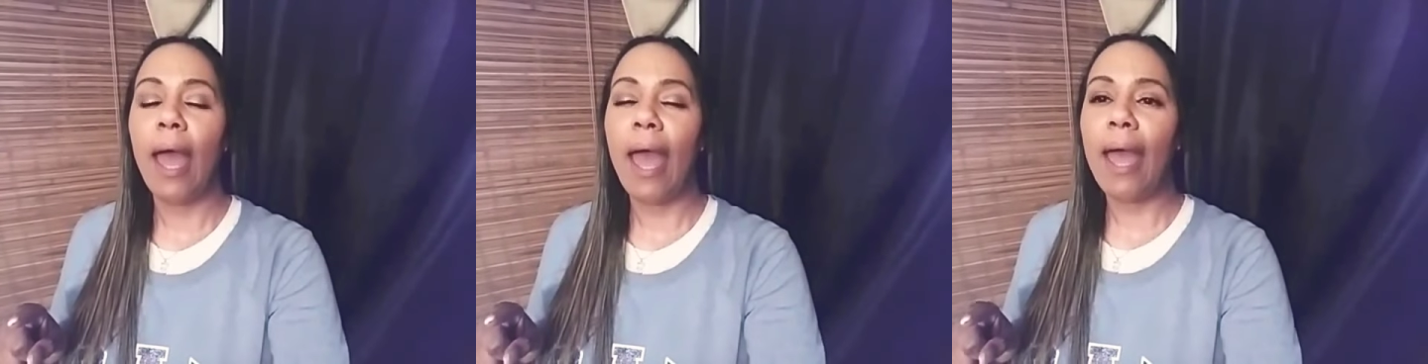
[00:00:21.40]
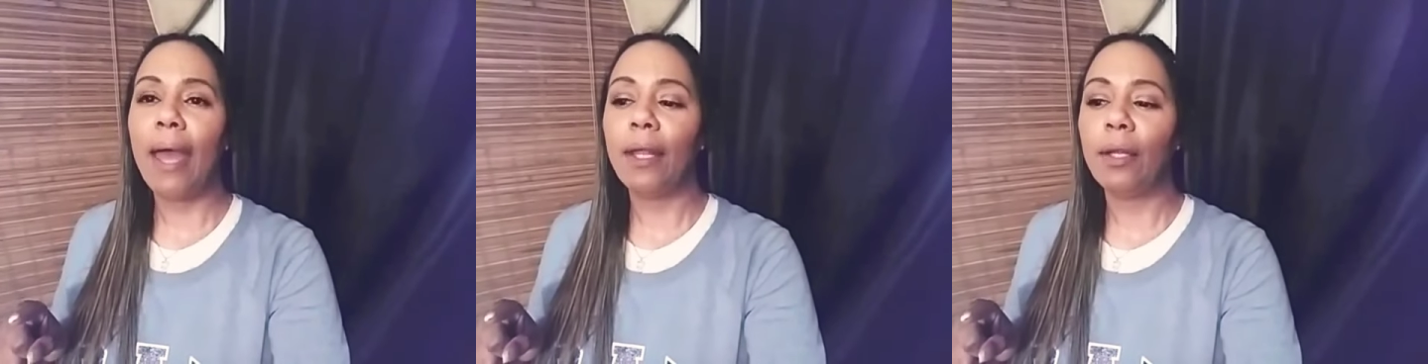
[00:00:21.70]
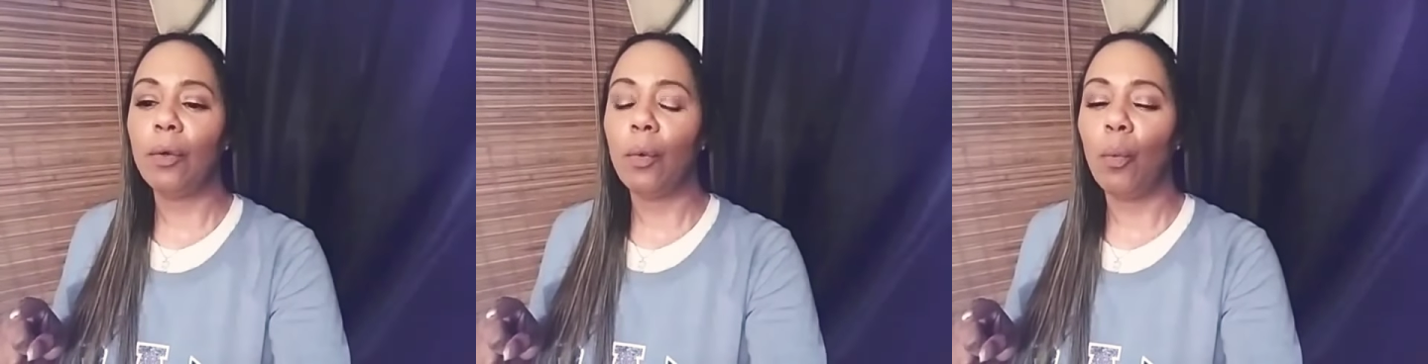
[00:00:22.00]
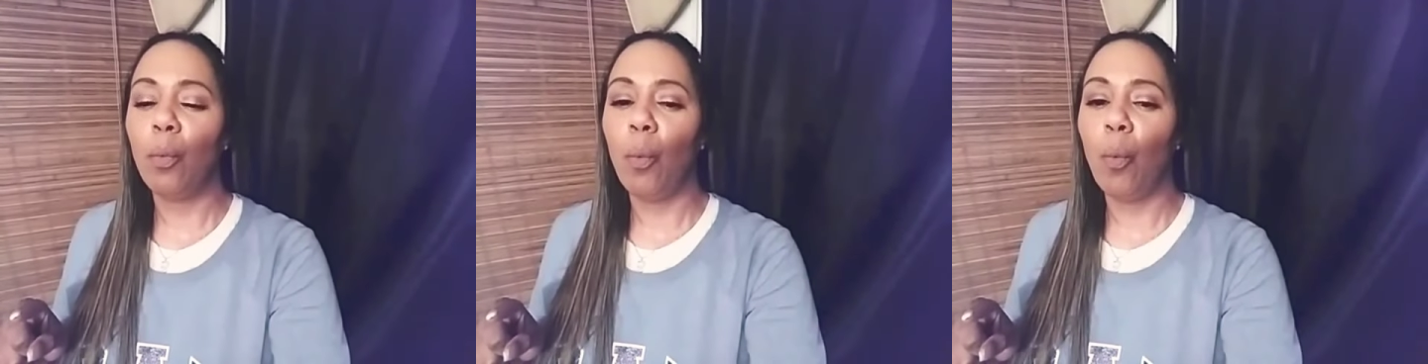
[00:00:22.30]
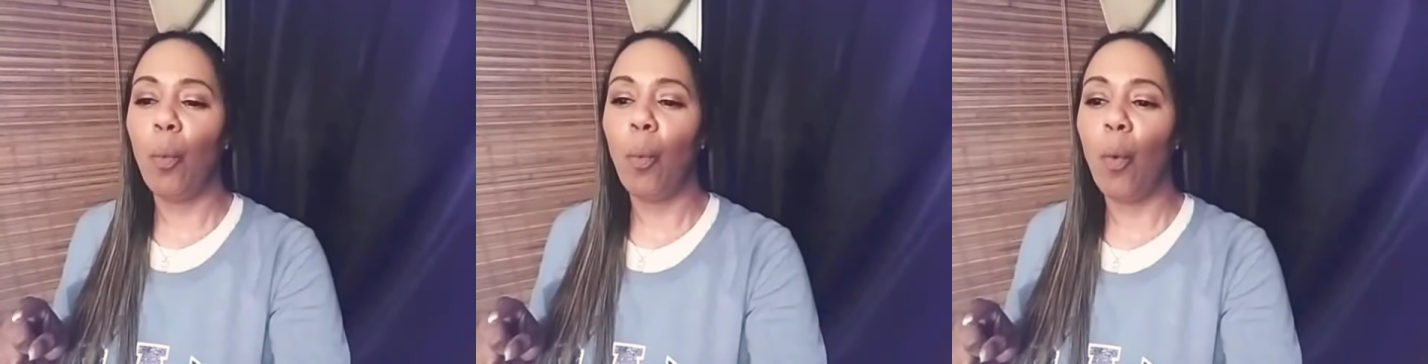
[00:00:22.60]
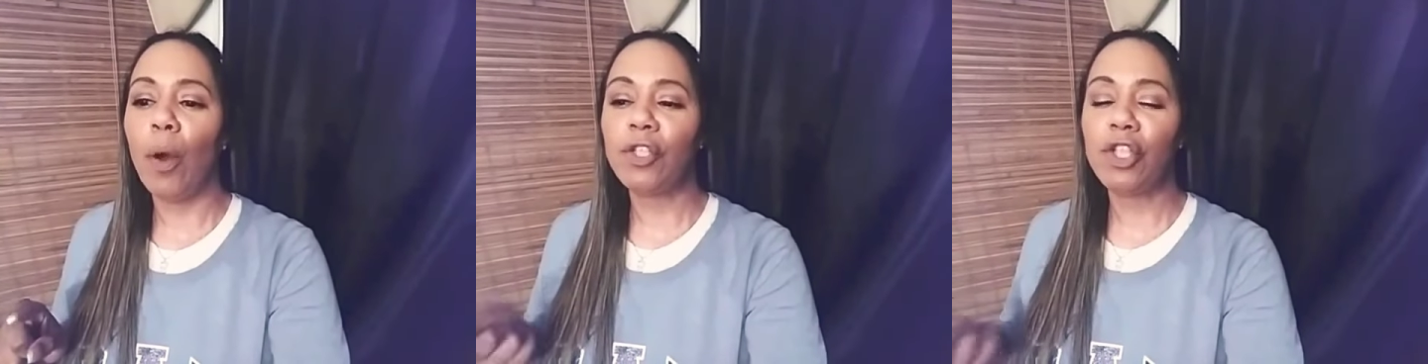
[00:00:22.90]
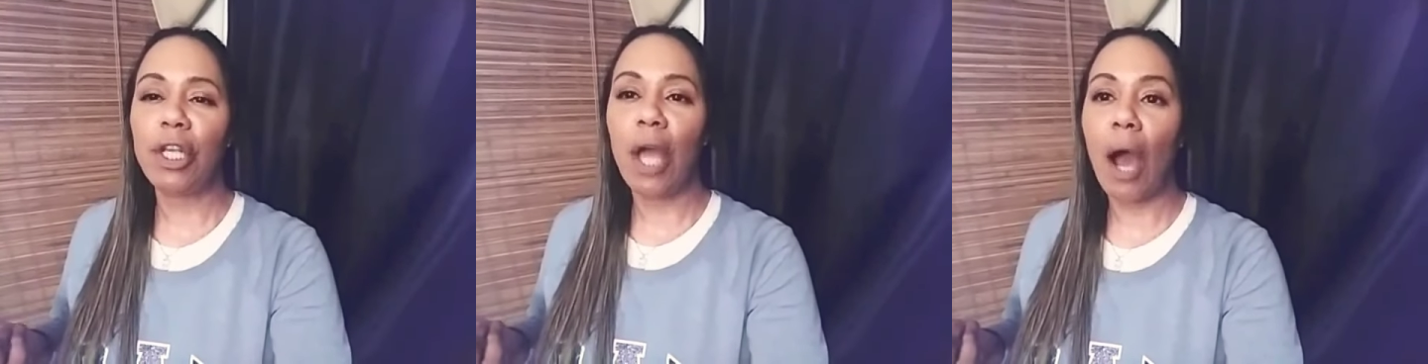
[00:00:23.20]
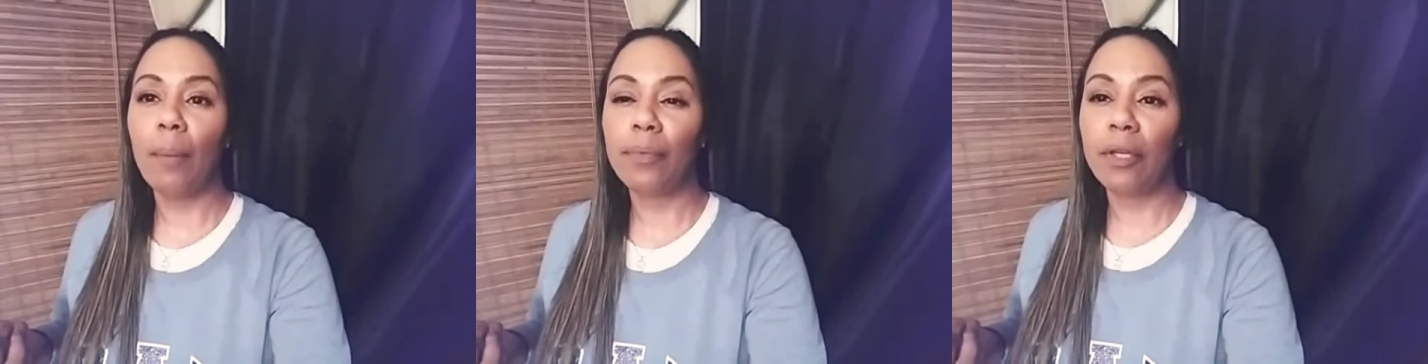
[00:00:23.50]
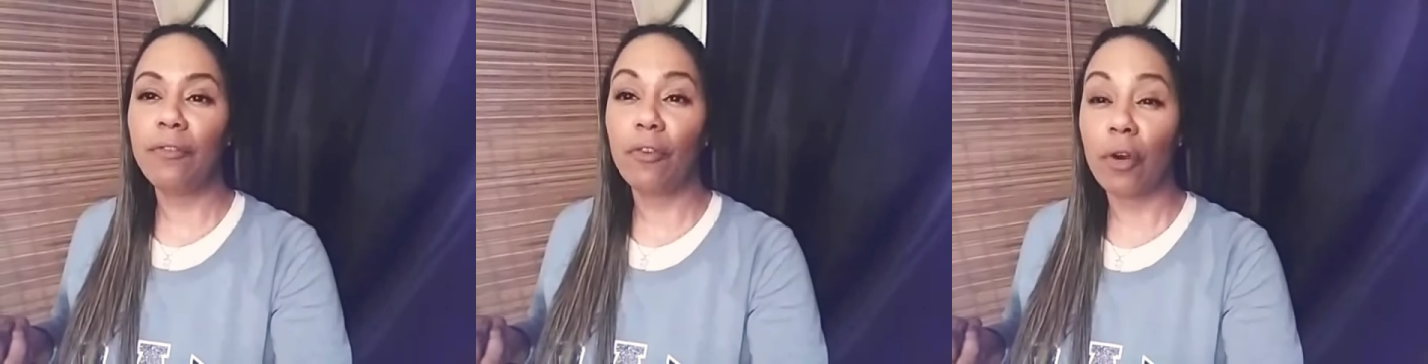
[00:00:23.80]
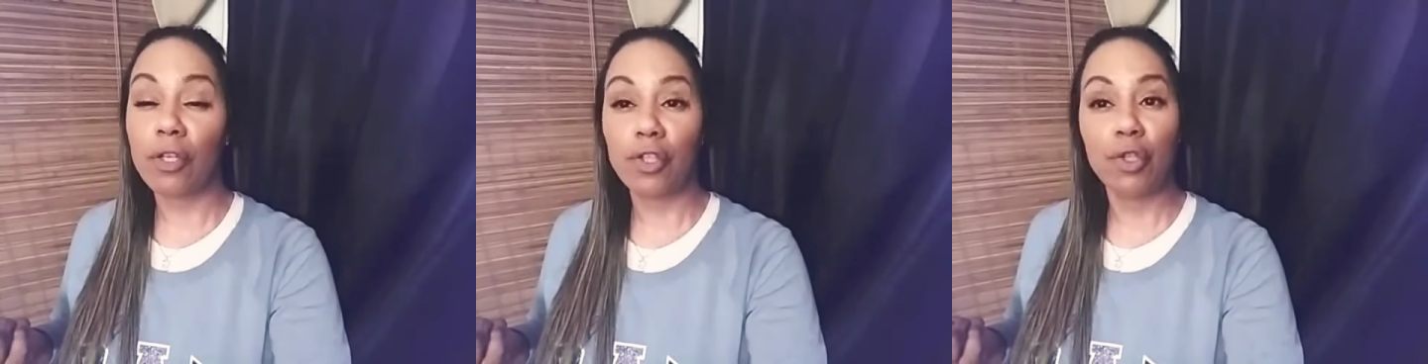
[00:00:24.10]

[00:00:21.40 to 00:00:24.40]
And what she opted for us